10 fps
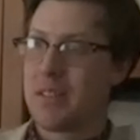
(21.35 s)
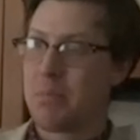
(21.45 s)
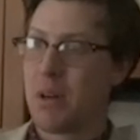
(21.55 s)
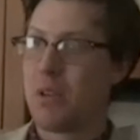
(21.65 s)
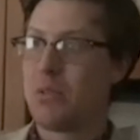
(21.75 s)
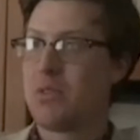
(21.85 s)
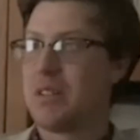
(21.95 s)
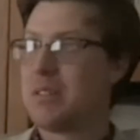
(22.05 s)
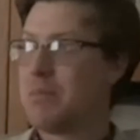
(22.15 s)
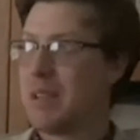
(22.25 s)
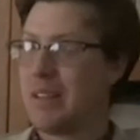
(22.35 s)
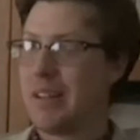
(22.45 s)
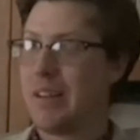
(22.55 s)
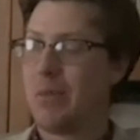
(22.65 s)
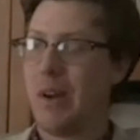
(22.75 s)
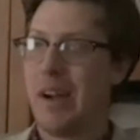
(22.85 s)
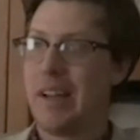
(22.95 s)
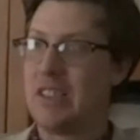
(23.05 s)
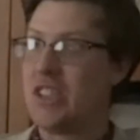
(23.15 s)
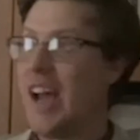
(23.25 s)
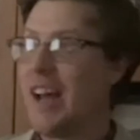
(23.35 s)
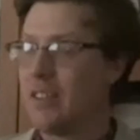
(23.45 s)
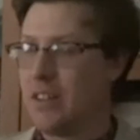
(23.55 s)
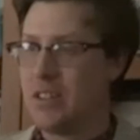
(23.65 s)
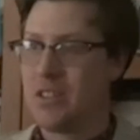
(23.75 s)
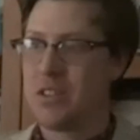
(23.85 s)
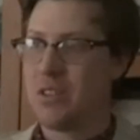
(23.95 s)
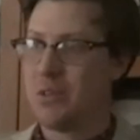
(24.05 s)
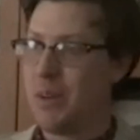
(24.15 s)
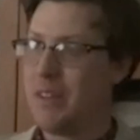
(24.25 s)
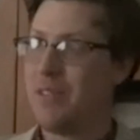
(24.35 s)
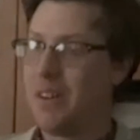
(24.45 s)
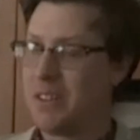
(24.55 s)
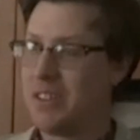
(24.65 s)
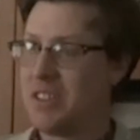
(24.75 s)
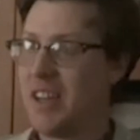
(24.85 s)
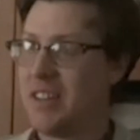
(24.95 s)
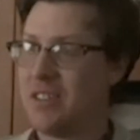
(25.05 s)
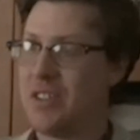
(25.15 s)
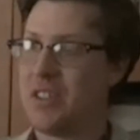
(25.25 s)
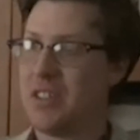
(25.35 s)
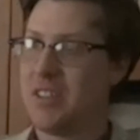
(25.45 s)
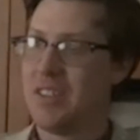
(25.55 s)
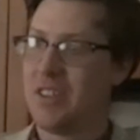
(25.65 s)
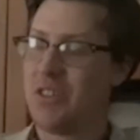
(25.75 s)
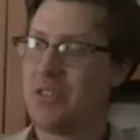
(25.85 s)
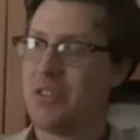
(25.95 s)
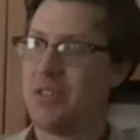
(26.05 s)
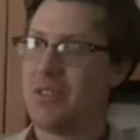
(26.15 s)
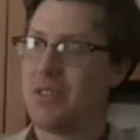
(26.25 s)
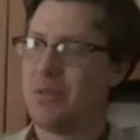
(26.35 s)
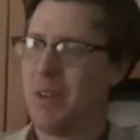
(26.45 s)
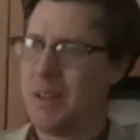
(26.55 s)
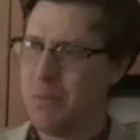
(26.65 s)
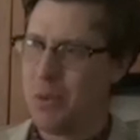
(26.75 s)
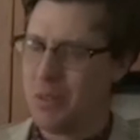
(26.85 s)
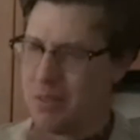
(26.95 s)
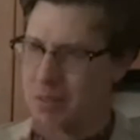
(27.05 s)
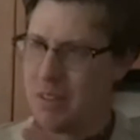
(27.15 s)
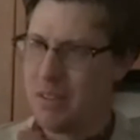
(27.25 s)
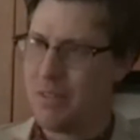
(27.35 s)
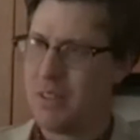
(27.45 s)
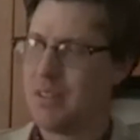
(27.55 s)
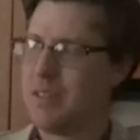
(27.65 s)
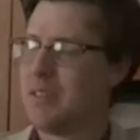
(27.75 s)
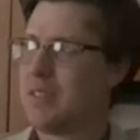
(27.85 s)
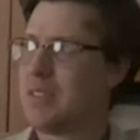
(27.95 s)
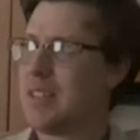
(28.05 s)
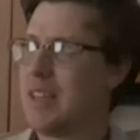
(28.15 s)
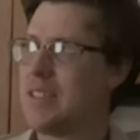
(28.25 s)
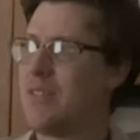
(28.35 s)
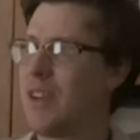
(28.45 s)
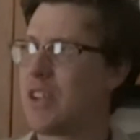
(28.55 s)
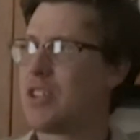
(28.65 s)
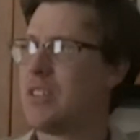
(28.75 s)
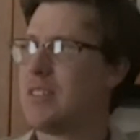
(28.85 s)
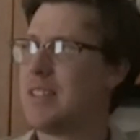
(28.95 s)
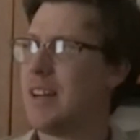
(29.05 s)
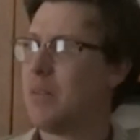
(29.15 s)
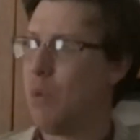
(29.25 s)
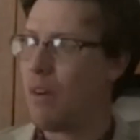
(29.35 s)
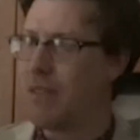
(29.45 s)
approach as merely a writing challenge, the way Faulkner challenged her to write more of a science fiction style, more of a